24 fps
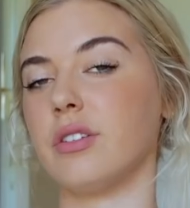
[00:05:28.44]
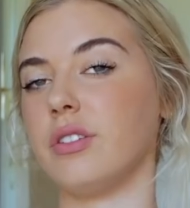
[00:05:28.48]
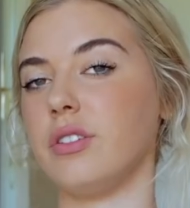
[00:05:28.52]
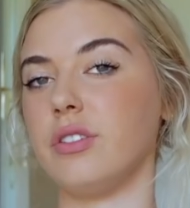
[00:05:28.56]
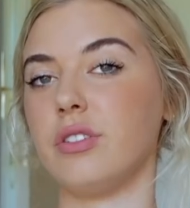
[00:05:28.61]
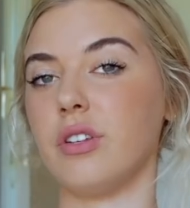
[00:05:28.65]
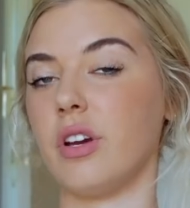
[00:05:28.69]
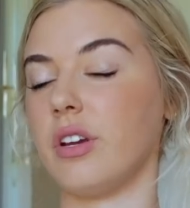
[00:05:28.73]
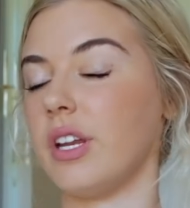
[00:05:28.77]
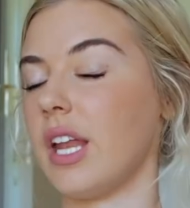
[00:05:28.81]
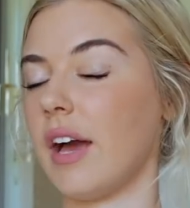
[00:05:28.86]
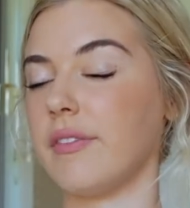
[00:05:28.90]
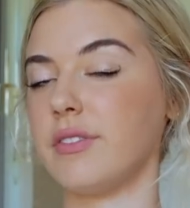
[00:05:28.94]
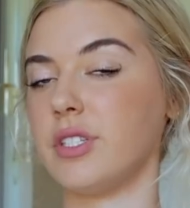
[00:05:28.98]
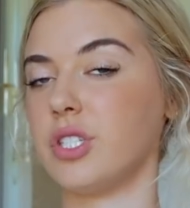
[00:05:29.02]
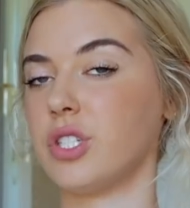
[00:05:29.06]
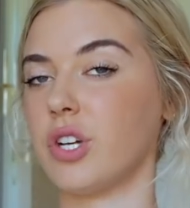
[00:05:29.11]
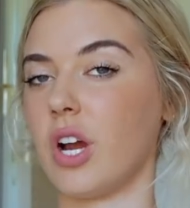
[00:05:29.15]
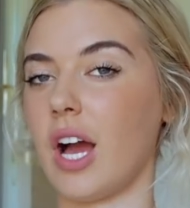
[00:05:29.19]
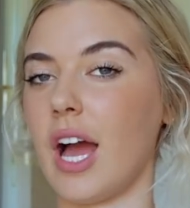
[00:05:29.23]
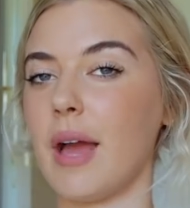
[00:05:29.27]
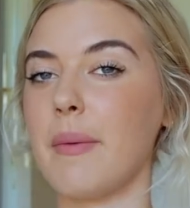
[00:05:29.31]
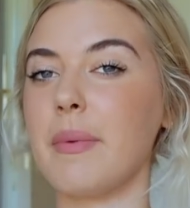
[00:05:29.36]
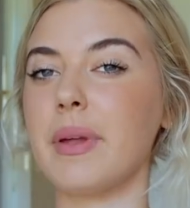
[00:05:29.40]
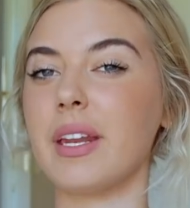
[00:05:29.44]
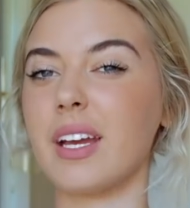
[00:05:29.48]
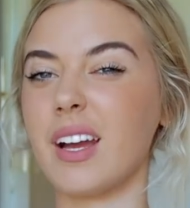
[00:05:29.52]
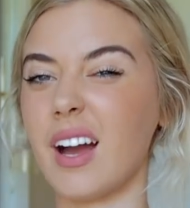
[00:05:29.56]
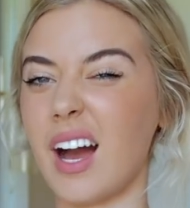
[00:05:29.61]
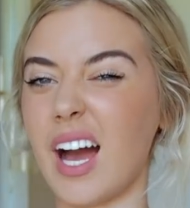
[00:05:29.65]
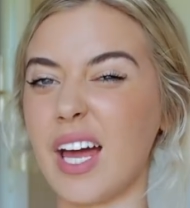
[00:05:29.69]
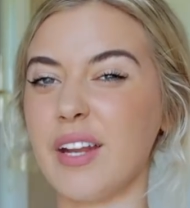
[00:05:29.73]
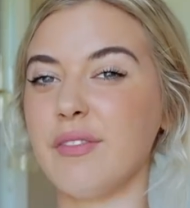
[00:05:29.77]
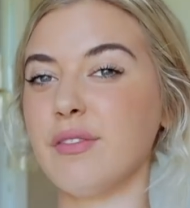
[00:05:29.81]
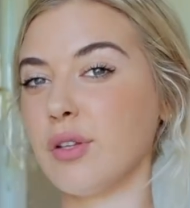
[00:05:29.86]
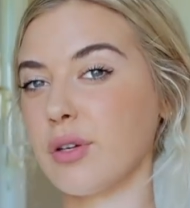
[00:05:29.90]
you don't have to try, but it
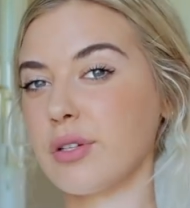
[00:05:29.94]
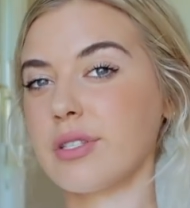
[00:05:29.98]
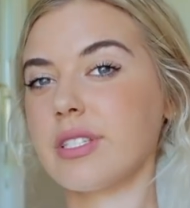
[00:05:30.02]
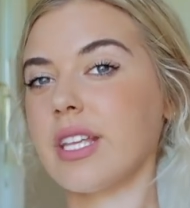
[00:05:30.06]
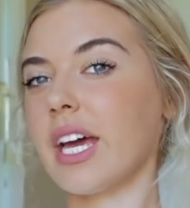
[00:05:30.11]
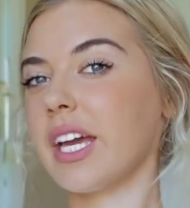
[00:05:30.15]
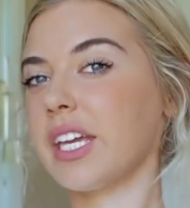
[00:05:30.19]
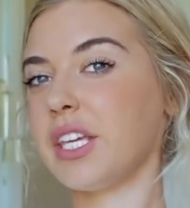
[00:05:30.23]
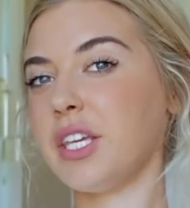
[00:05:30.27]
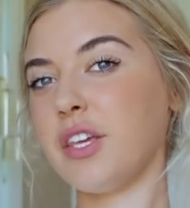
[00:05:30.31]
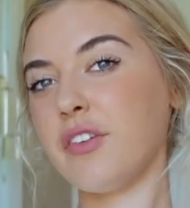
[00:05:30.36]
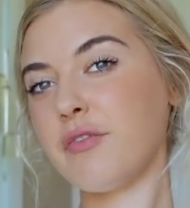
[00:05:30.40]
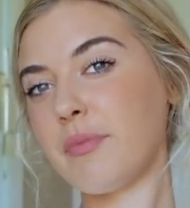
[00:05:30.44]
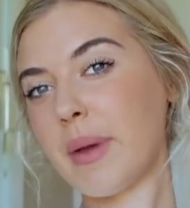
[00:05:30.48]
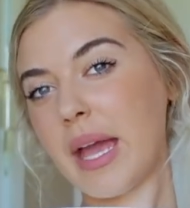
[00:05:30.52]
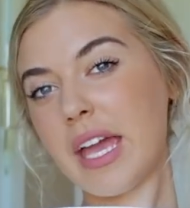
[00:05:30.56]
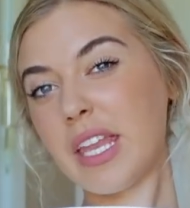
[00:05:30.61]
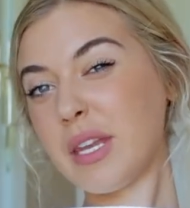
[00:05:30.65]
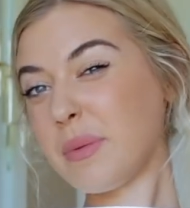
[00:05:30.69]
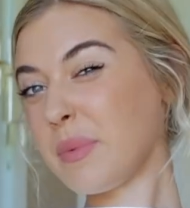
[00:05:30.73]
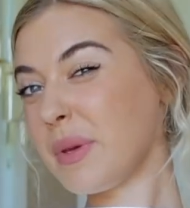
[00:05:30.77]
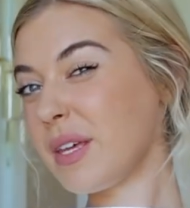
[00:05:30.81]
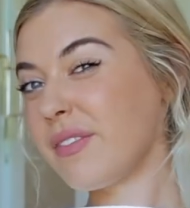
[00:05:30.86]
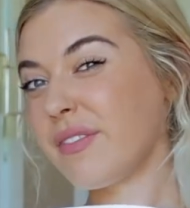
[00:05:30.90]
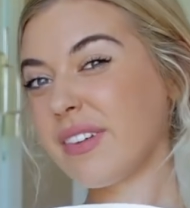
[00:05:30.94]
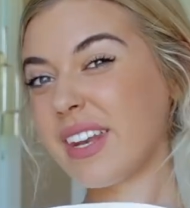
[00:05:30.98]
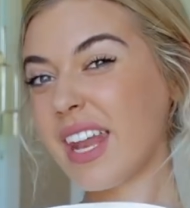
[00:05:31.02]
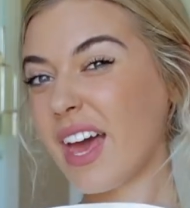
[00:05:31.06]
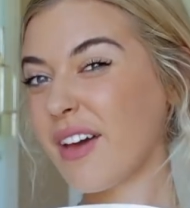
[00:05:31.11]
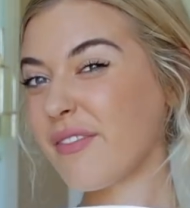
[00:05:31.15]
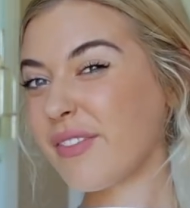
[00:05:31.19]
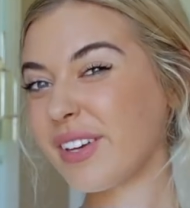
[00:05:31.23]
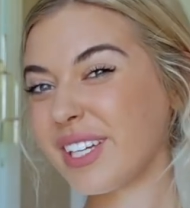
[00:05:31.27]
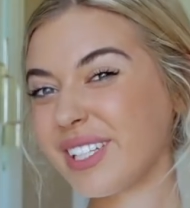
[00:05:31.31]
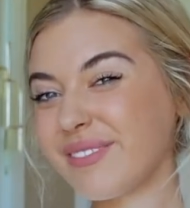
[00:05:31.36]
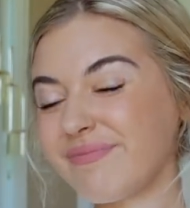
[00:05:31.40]
kind of looks like you've made a bit of an
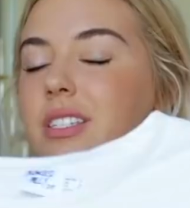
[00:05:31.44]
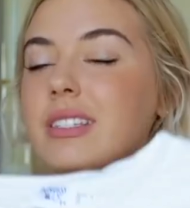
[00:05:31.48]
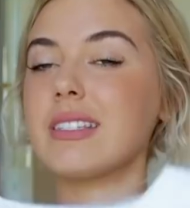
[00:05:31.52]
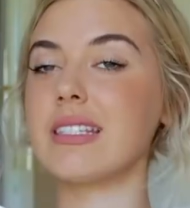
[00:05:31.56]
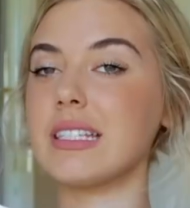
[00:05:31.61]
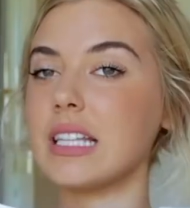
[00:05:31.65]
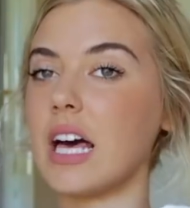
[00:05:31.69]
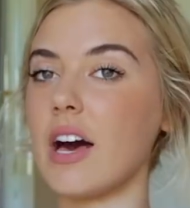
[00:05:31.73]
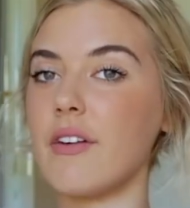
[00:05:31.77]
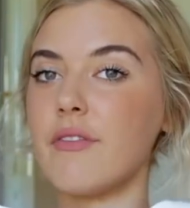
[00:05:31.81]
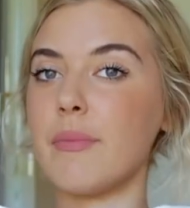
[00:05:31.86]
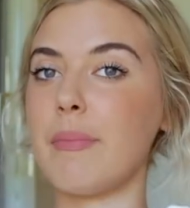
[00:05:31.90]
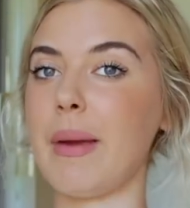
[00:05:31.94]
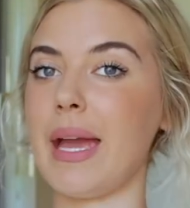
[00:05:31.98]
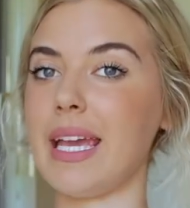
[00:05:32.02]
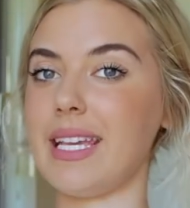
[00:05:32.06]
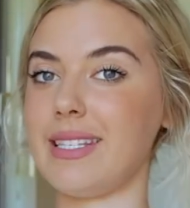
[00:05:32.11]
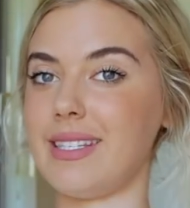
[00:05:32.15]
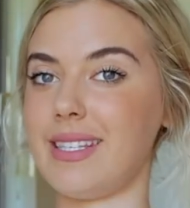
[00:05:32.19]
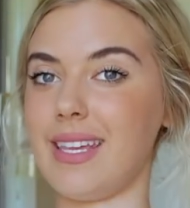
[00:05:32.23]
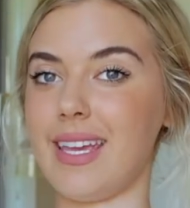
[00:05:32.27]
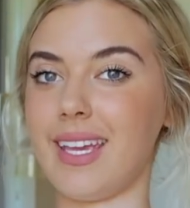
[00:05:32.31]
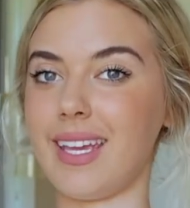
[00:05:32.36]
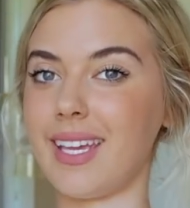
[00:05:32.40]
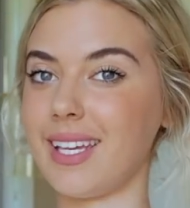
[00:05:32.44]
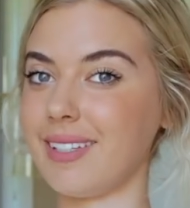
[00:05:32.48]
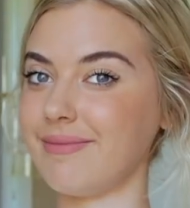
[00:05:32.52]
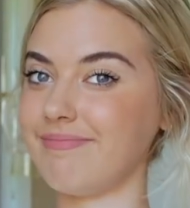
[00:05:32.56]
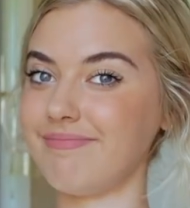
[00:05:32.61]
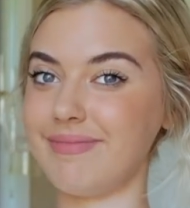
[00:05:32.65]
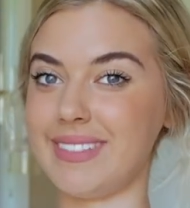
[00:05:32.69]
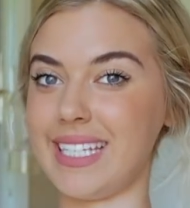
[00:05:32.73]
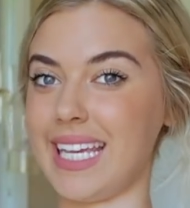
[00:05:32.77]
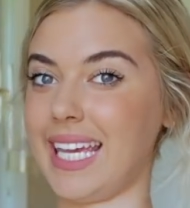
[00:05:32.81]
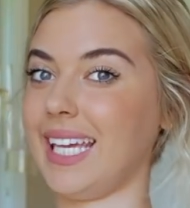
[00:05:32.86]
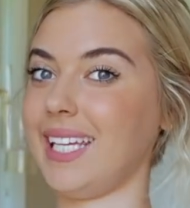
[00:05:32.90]
effort. Just love a basic
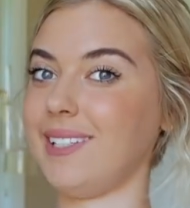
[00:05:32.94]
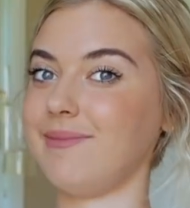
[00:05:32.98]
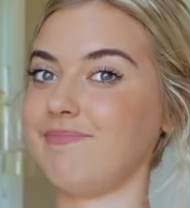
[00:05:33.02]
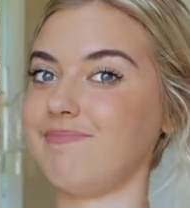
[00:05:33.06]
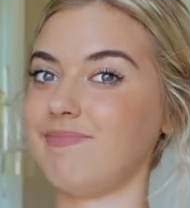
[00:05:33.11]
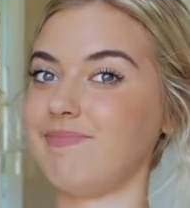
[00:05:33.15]
tee,